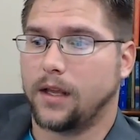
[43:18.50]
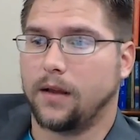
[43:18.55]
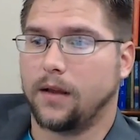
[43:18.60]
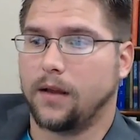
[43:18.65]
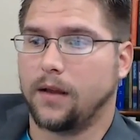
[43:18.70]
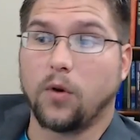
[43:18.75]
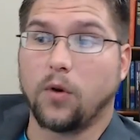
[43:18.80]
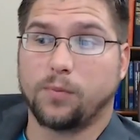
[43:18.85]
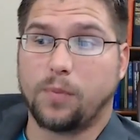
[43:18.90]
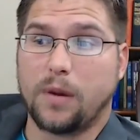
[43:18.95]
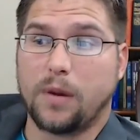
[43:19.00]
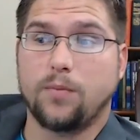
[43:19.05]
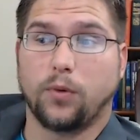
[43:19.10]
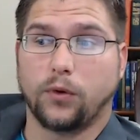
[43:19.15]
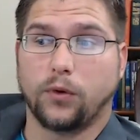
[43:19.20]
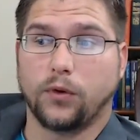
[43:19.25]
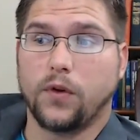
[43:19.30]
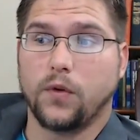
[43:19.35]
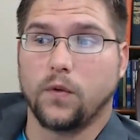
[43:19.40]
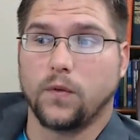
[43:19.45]
most
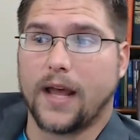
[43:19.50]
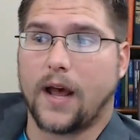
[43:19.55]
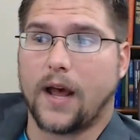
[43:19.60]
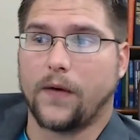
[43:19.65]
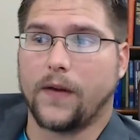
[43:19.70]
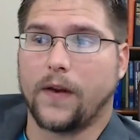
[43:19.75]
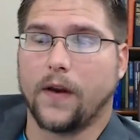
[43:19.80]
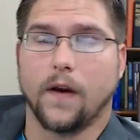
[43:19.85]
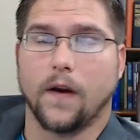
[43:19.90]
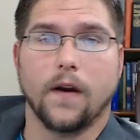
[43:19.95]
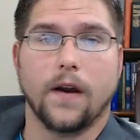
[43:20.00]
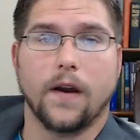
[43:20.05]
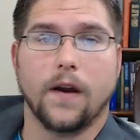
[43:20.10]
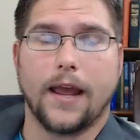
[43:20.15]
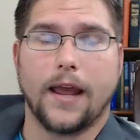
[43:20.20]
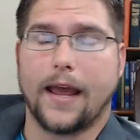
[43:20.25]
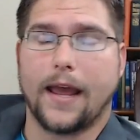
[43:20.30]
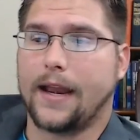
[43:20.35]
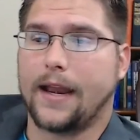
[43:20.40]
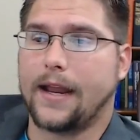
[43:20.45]
people do down here.
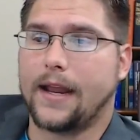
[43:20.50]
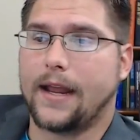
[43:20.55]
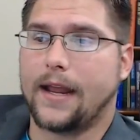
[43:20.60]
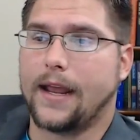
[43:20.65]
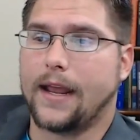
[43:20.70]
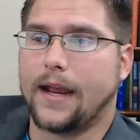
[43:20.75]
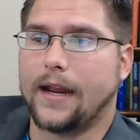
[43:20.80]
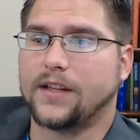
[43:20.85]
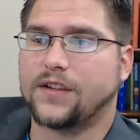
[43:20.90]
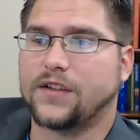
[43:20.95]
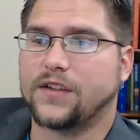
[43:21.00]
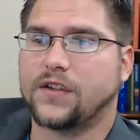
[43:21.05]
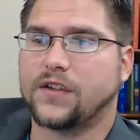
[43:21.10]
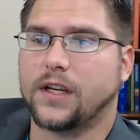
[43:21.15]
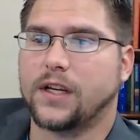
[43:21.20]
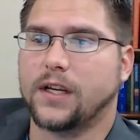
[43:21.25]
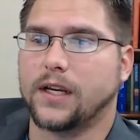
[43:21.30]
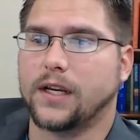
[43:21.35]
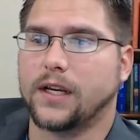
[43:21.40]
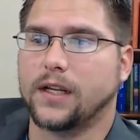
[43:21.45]
And
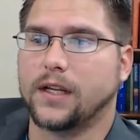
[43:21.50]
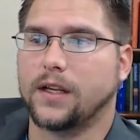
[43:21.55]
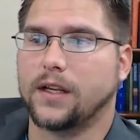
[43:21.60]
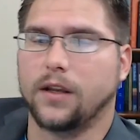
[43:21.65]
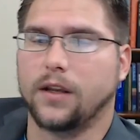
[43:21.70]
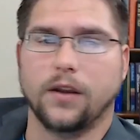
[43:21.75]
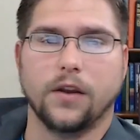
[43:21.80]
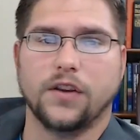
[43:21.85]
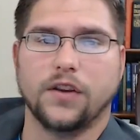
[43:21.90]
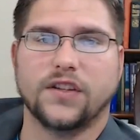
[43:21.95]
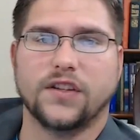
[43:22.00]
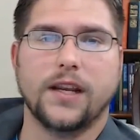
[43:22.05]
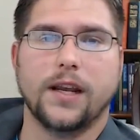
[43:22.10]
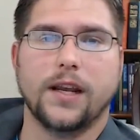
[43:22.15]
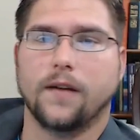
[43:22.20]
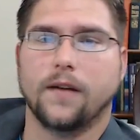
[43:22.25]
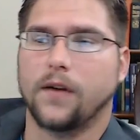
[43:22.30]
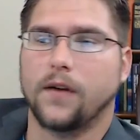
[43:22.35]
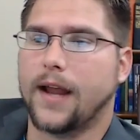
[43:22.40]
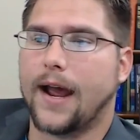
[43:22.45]
you see
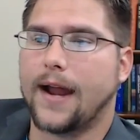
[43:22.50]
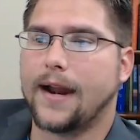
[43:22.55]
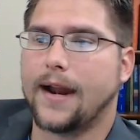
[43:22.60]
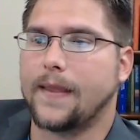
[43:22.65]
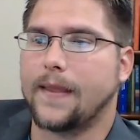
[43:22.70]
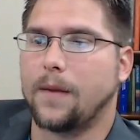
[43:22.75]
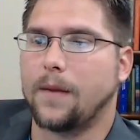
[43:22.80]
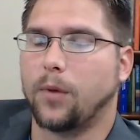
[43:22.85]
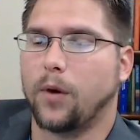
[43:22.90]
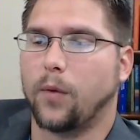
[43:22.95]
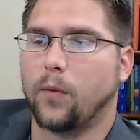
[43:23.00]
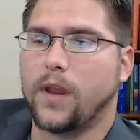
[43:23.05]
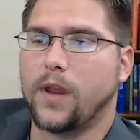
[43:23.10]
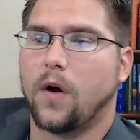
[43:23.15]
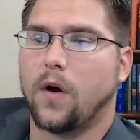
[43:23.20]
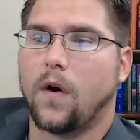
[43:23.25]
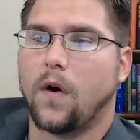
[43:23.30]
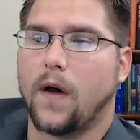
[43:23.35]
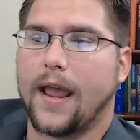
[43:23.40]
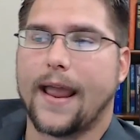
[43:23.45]
it every now and then, but we
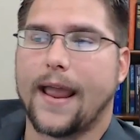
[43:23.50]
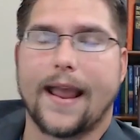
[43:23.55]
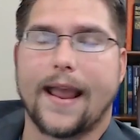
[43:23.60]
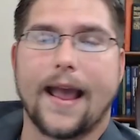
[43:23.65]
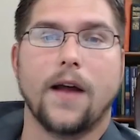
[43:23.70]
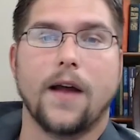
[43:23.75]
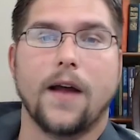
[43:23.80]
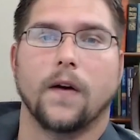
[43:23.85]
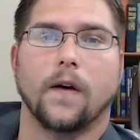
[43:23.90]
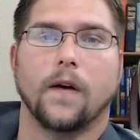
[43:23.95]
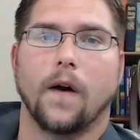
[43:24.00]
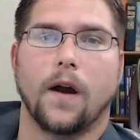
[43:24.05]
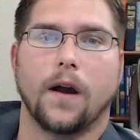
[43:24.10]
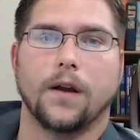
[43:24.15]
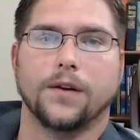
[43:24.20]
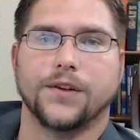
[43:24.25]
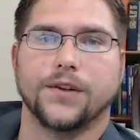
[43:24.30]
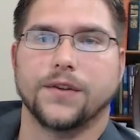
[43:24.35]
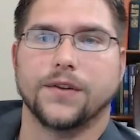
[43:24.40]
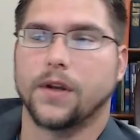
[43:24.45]
all hang out in our
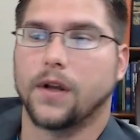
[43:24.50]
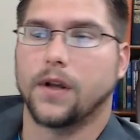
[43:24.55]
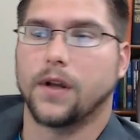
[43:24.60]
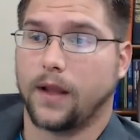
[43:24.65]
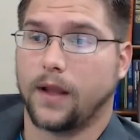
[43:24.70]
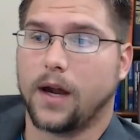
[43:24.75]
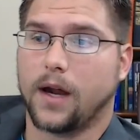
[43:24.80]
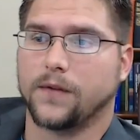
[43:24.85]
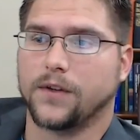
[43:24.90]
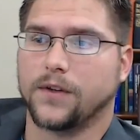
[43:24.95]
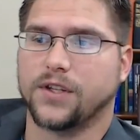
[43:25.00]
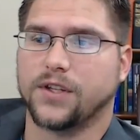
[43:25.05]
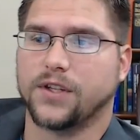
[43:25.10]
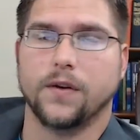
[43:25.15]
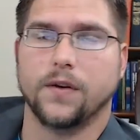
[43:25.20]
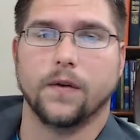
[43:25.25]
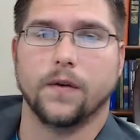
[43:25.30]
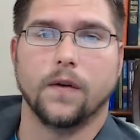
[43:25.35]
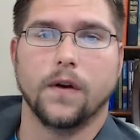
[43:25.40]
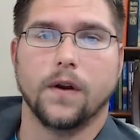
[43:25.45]
garages. A lot of us
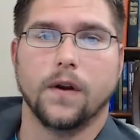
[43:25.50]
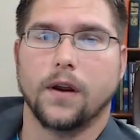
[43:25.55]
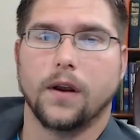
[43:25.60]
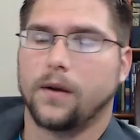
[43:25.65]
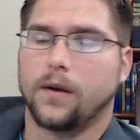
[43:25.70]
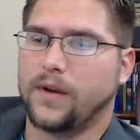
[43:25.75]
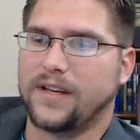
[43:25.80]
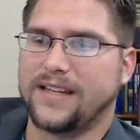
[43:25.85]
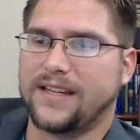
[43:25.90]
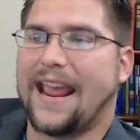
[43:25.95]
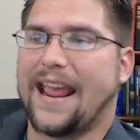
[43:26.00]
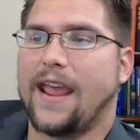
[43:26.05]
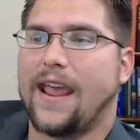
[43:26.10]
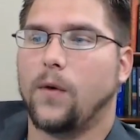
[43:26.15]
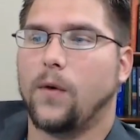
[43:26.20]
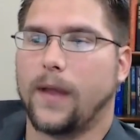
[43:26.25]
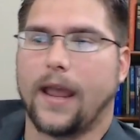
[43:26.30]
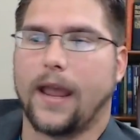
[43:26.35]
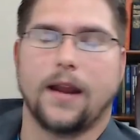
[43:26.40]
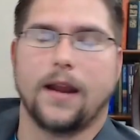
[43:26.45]
do. We
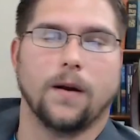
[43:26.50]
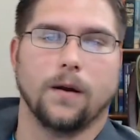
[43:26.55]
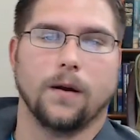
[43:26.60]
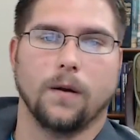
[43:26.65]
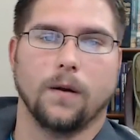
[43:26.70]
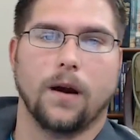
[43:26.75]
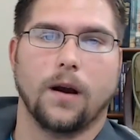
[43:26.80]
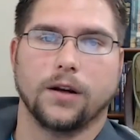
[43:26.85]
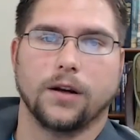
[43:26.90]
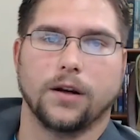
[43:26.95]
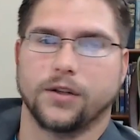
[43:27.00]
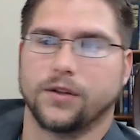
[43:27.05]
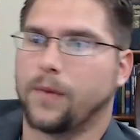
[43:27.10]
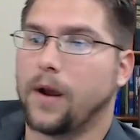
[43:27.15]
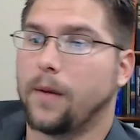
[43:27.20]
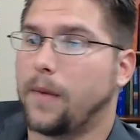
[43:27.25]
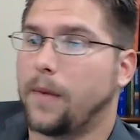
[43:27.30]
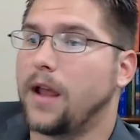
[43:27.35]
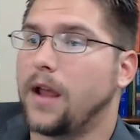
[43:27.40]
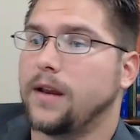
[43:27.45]
tailgate in our garages.
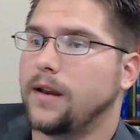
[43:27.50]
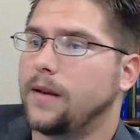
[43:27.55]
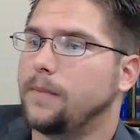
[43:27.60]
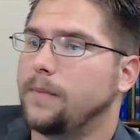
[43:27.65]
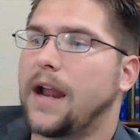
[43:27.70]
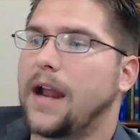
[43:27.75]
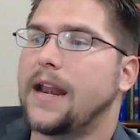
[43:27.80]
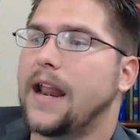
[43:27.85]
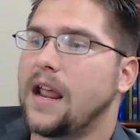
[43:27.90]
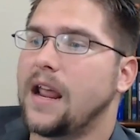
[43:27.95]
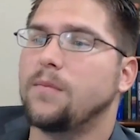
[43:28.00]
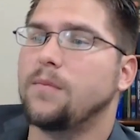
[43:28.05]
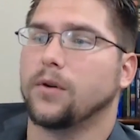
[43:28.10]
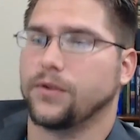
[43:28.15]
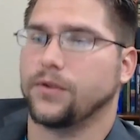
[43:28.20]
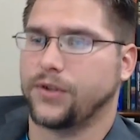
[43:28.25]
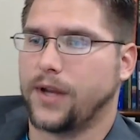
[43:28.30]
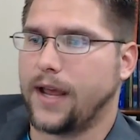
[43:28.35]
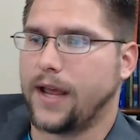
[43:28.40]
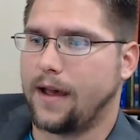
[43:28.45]
My
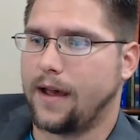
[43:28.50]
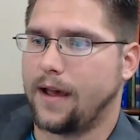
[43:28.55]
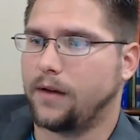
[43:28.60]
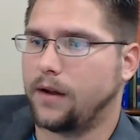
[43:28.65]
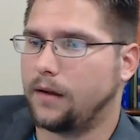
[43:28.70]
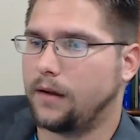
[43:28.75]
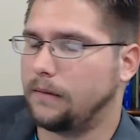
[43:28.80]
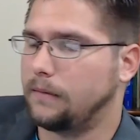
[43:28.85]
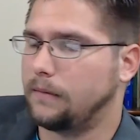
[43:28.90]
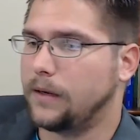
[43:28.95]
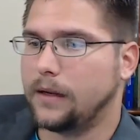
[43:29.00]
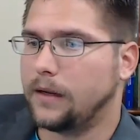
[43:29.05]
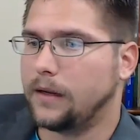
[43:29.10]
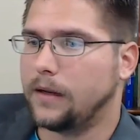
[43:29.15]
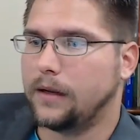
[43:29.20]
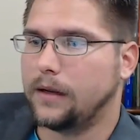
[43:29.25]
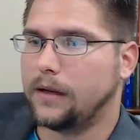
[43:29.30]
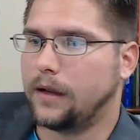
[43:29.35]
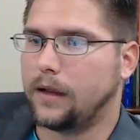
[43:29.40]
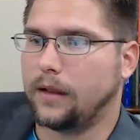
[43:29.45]
neighbors have
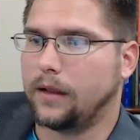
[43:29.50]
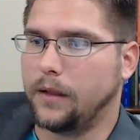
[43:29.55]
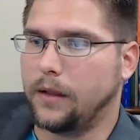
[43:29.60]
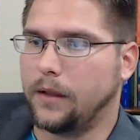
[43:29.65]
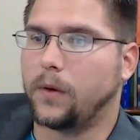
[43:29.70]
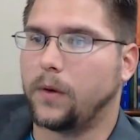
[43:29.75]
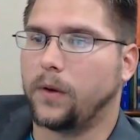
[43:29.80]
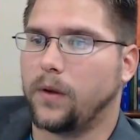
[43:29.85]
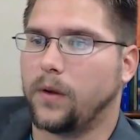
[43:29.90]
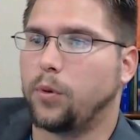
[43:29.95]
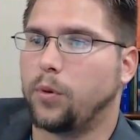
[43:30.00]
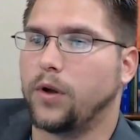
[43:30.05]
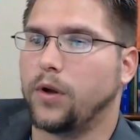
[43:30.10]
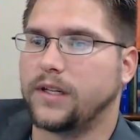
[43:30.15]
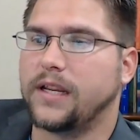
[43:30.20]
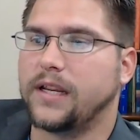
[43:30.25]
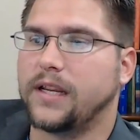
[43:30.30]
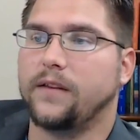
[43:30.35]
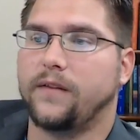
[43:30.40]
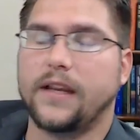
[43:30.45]
literally
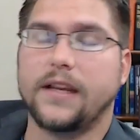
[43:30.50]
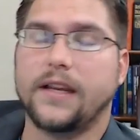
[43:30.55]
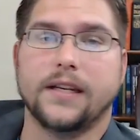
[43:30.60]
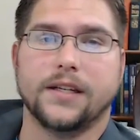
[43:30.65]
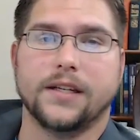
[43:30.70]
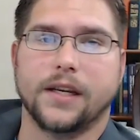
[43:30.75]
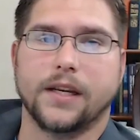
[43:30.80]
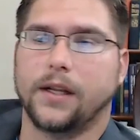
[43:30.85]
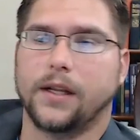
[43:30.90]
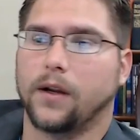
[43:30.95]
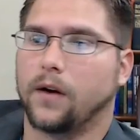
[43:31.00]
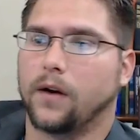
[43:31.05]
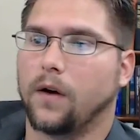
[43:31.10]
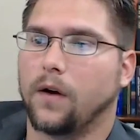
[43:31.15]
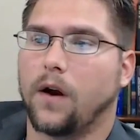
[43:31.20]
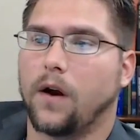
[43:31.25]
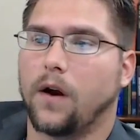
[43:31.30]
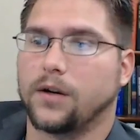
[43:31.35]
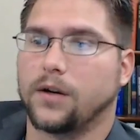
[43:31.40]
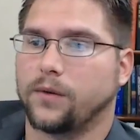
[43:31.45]
put TVs in their
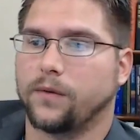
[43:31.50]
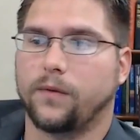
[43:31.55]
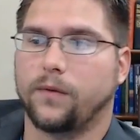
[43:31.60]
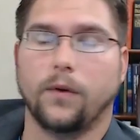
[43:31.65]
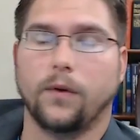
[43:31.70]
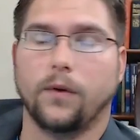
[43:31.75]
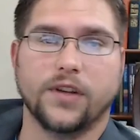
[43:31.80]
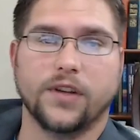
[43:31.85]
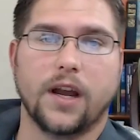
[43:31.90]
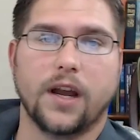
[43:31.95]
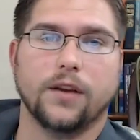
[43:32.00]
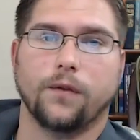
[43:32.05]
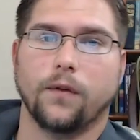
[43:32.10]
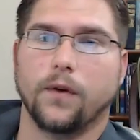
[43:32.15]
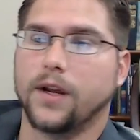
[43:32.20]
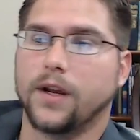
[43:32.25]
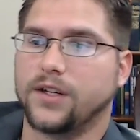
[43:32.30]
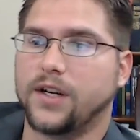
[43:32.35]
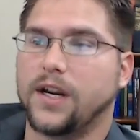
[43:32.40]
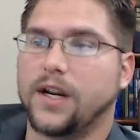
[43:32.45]
garage with full-size
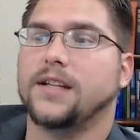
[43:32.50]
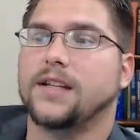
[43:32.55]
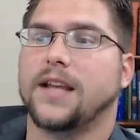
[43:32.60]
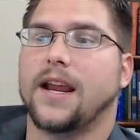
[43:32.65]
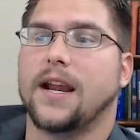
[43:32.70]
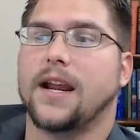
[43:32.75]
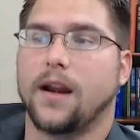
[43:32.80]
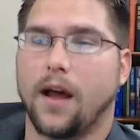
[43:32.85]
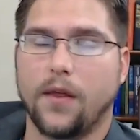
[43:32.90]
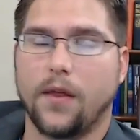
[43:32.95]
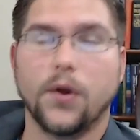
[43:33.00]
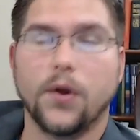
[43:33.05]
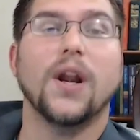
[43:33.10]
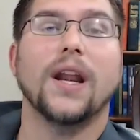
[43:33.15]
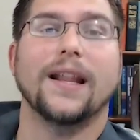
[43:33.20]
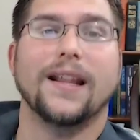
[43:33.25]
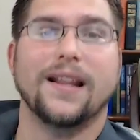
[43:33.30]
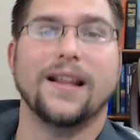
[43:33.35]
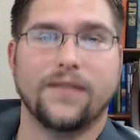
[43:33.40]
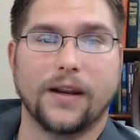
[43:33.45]
fridge. It is another
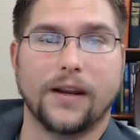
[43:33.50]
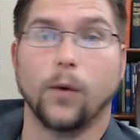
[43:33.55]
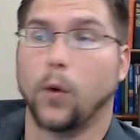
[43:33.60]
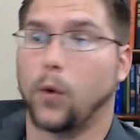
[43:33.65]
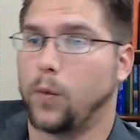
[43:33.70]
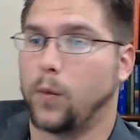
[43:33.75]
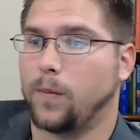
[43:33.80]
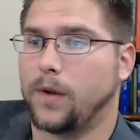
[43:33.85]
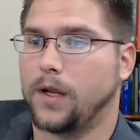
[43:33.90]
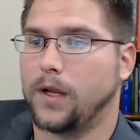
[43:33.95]
living room.